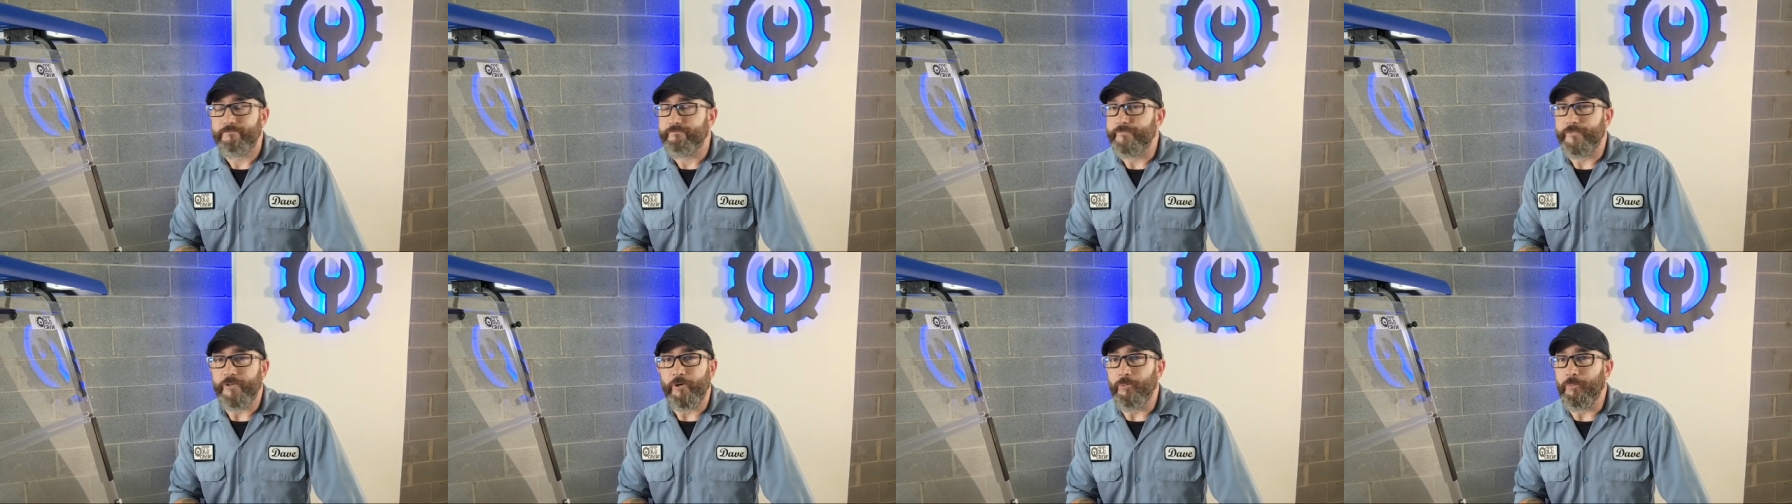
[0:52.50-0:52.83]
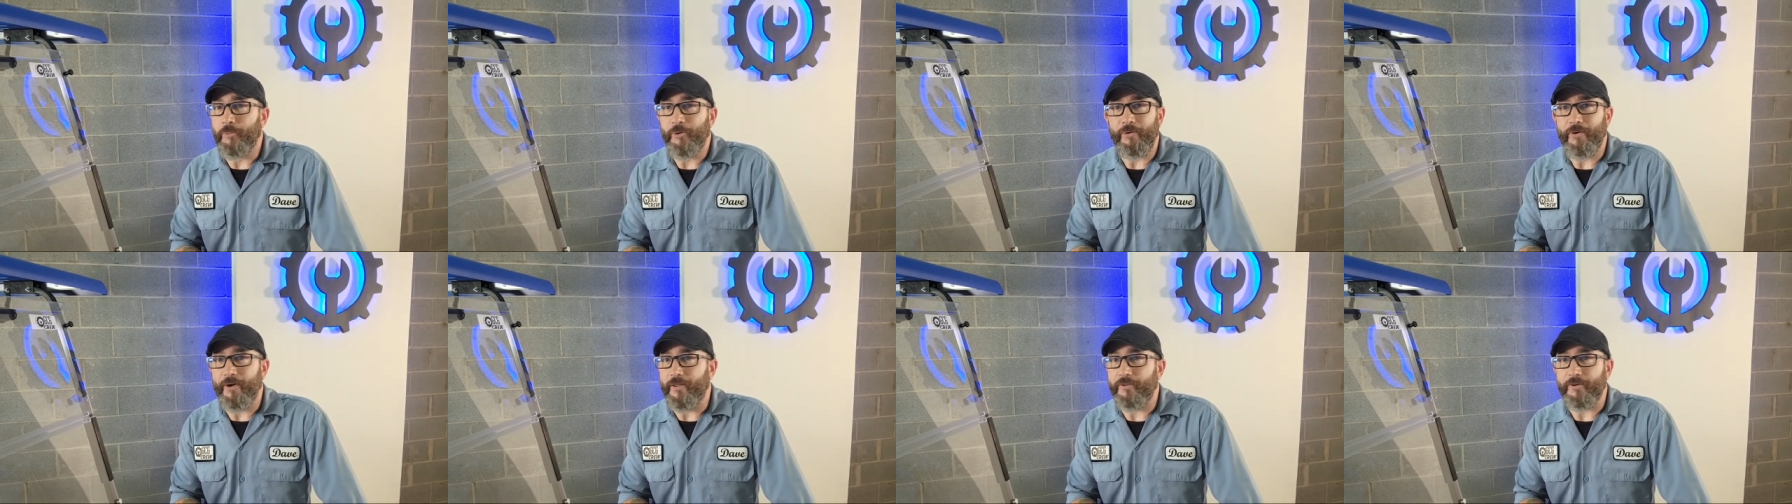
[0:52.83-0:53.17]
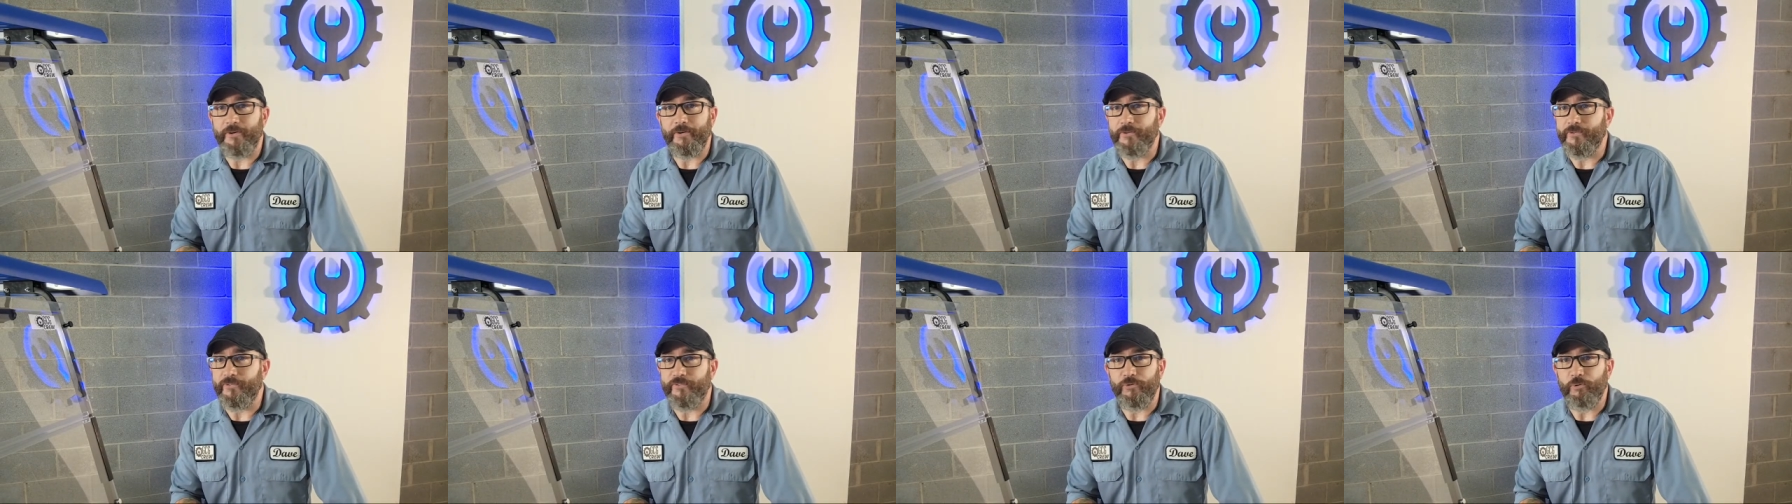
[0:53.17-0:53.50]
No more other
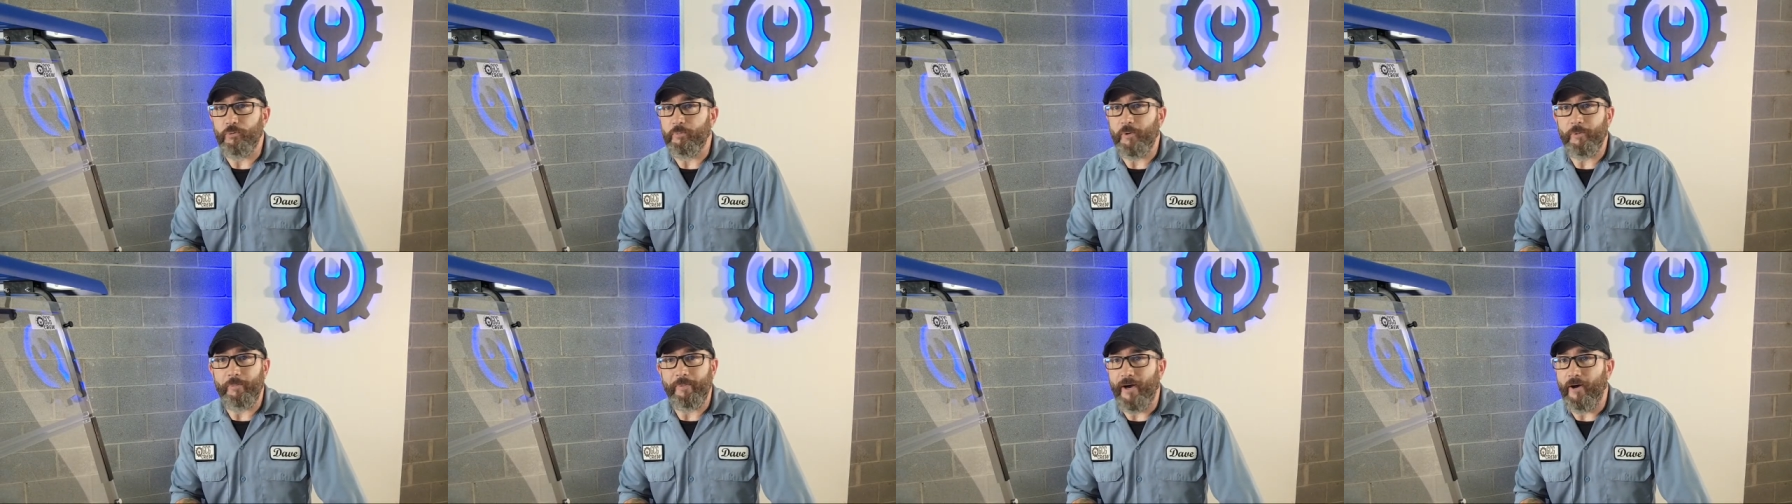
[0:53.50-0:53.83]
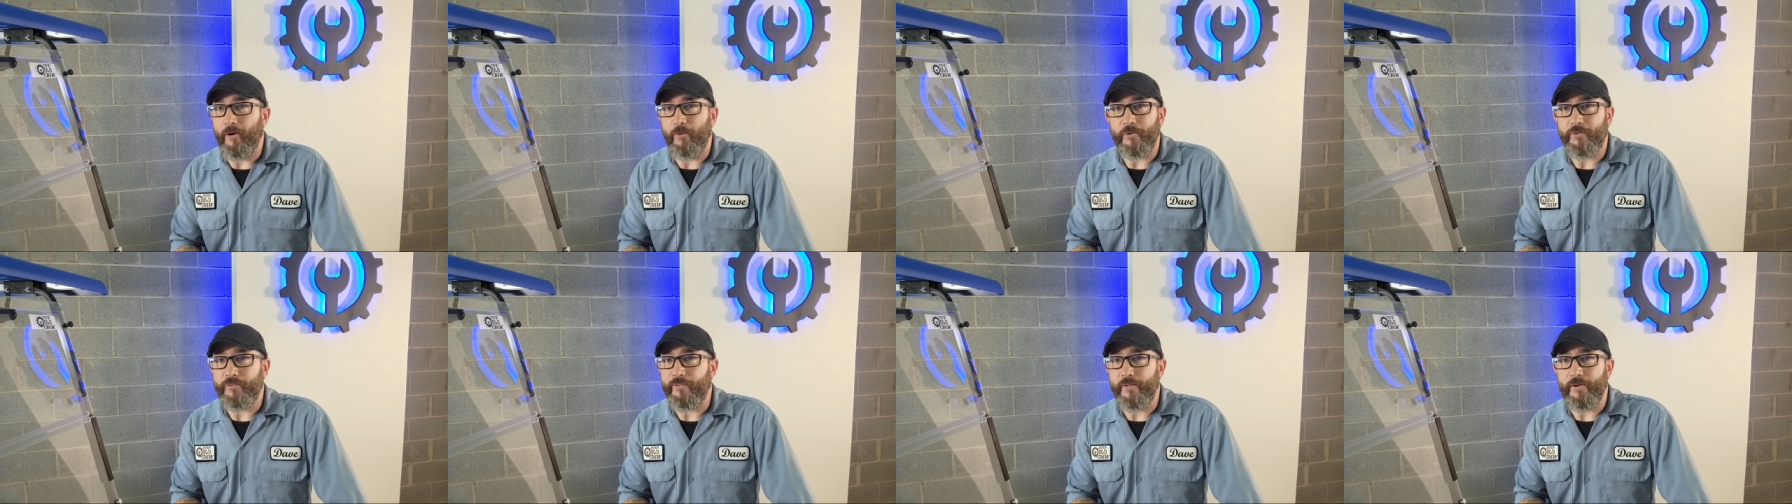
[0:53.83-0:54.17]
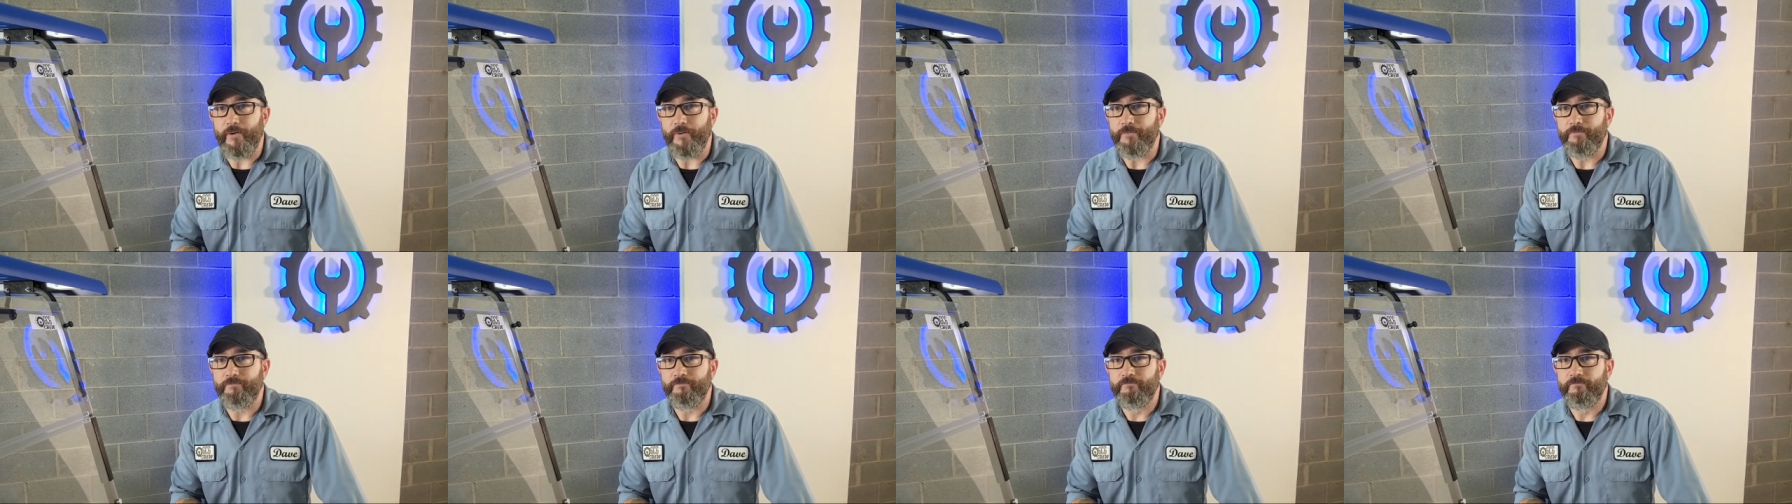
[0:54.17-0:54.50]
good superpowers,
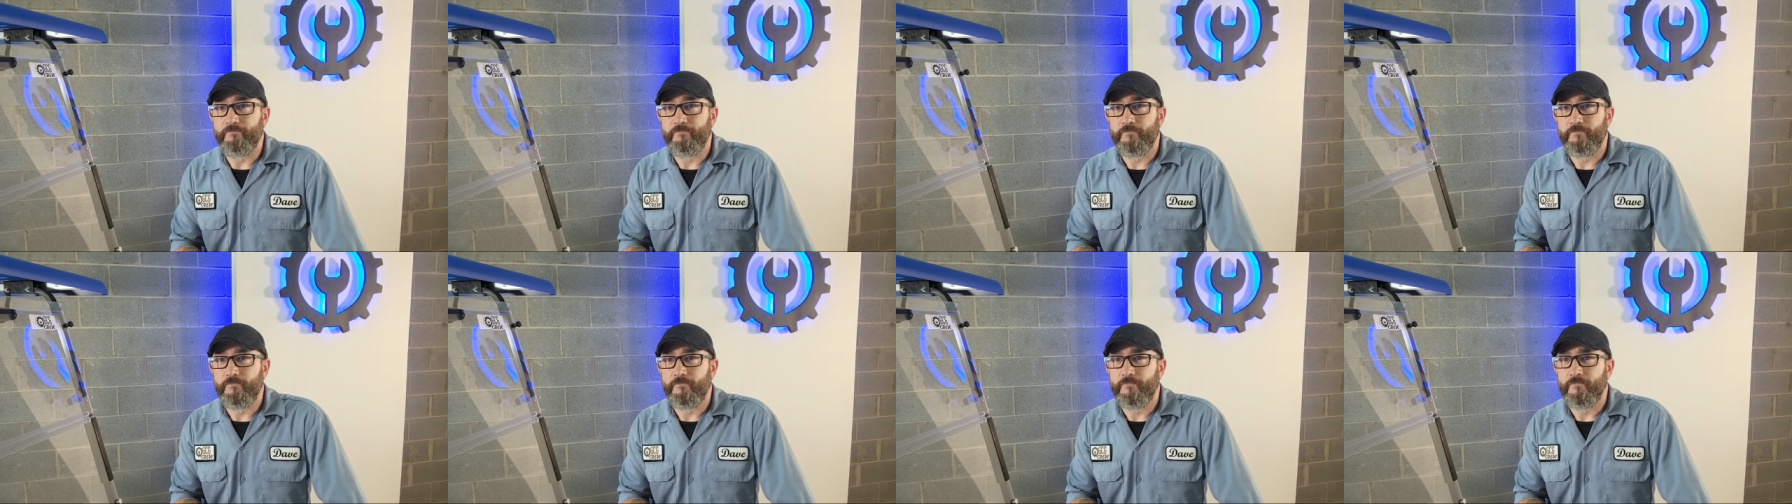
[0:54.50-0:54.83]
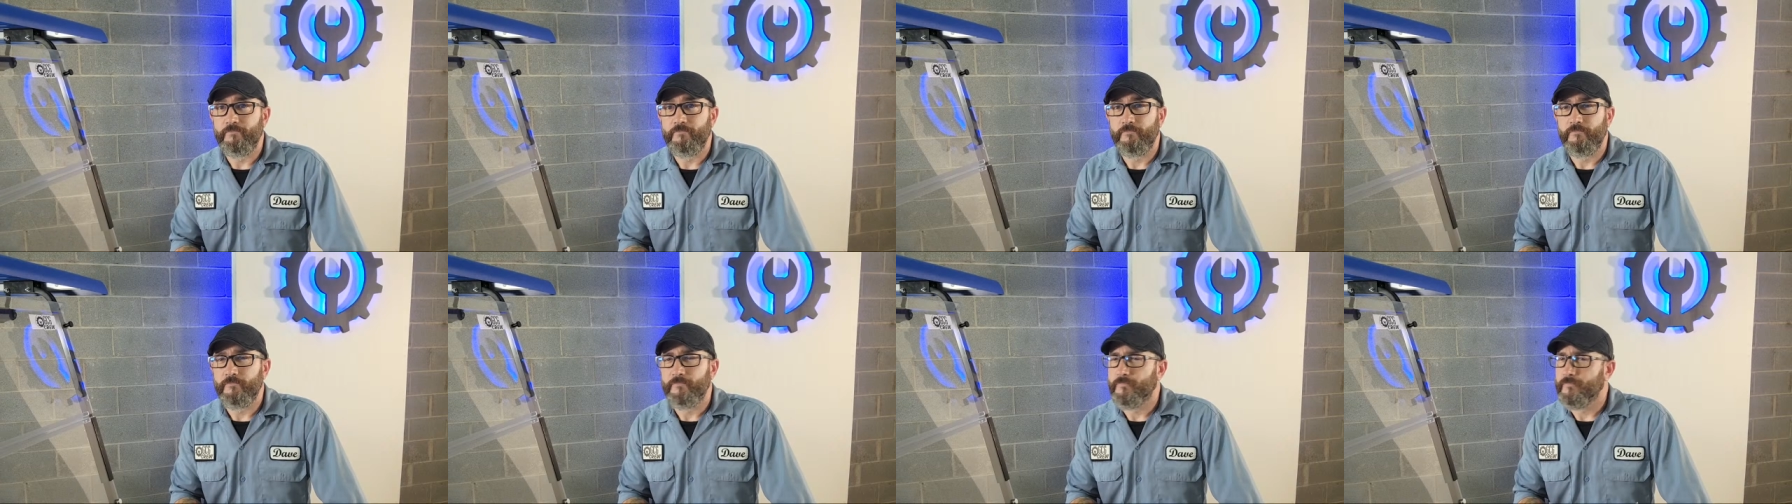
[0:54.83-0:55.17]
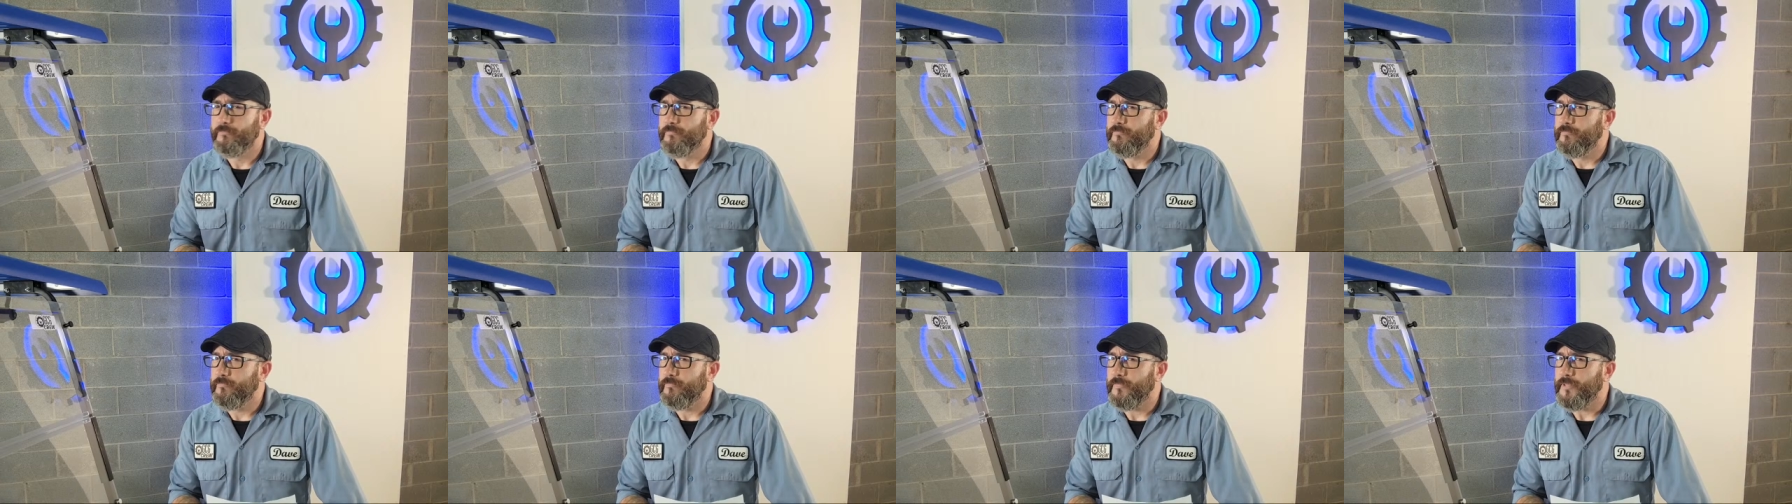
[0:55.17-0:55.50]
though.
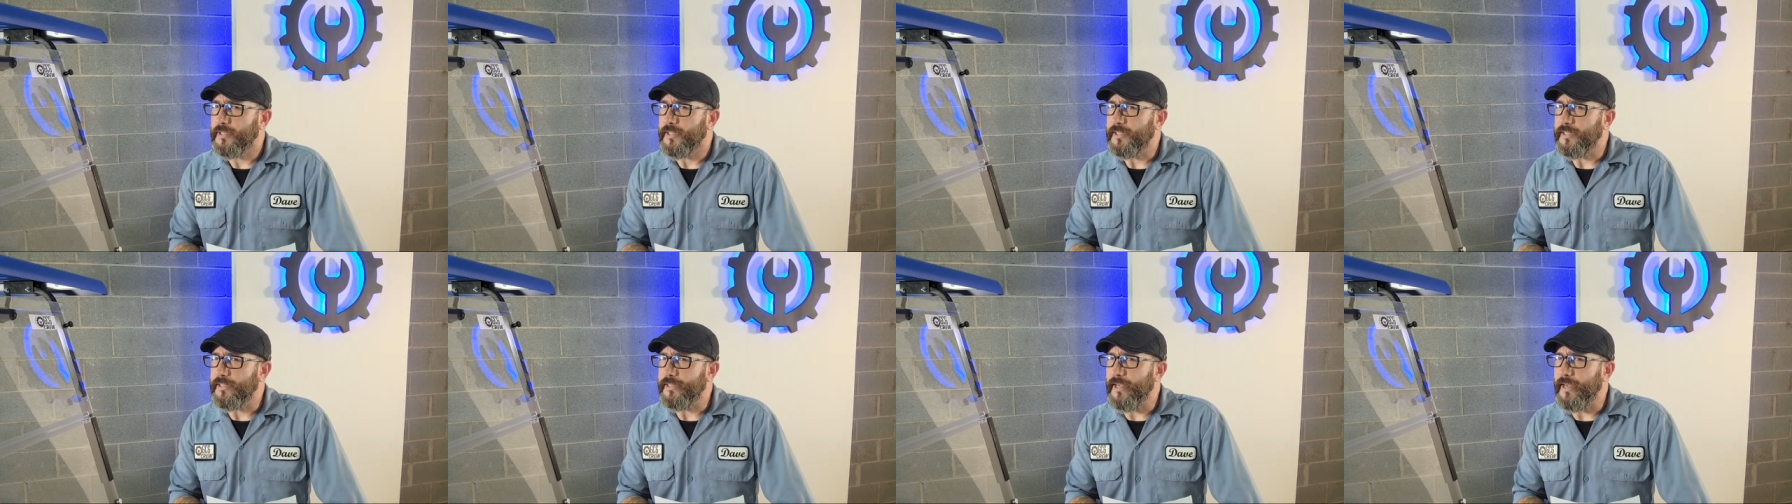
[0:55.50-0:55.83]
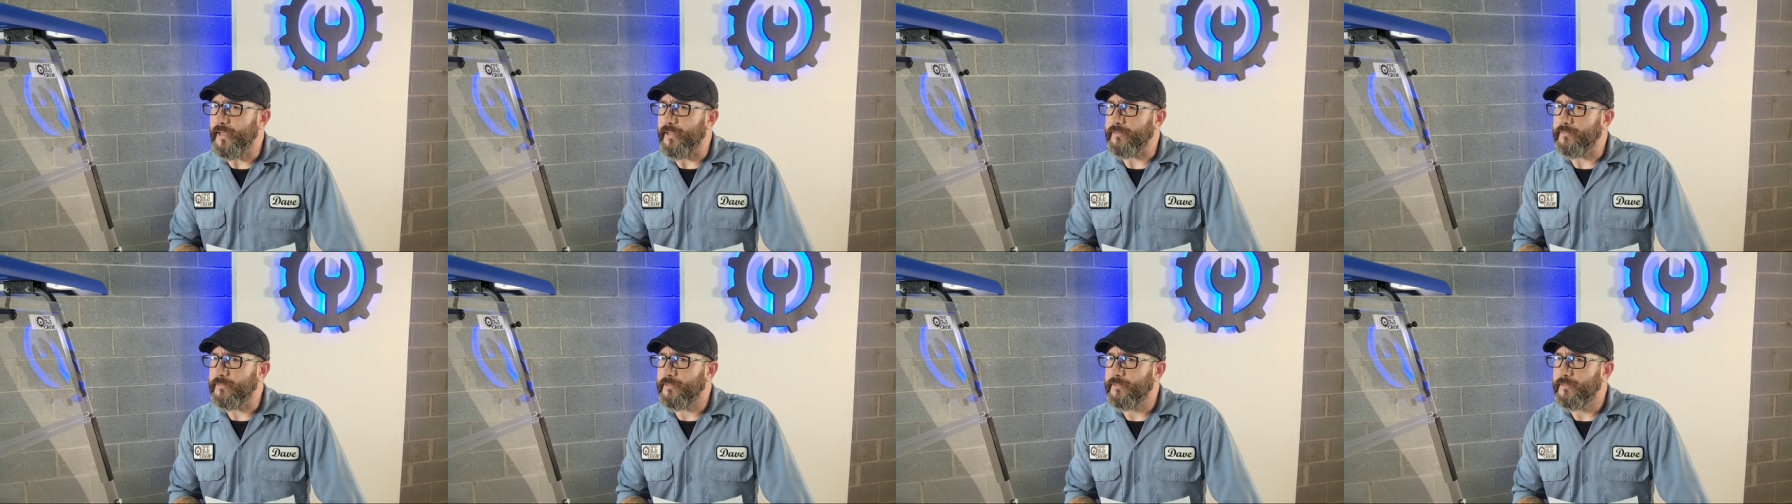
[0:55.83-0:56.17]
Yet.